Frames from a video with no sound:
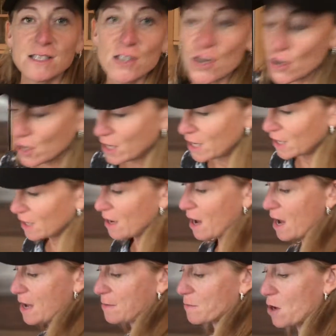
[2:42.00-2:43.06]
is cooking,
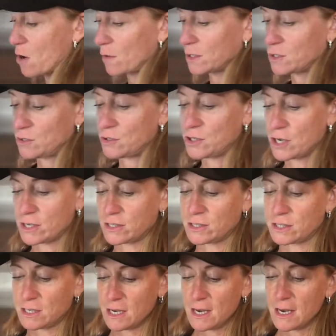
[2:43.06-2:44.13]
I'm going to
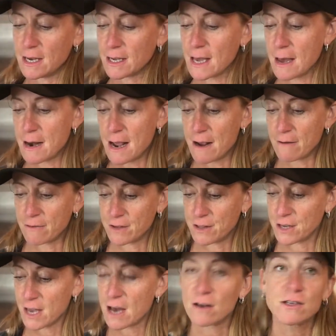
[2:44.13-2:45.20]
just get
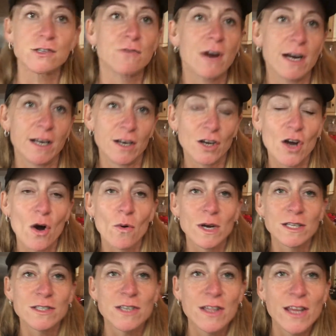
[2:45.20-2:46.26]
everything else ready to go
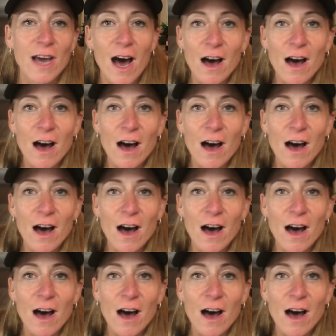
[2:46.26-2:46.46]
into the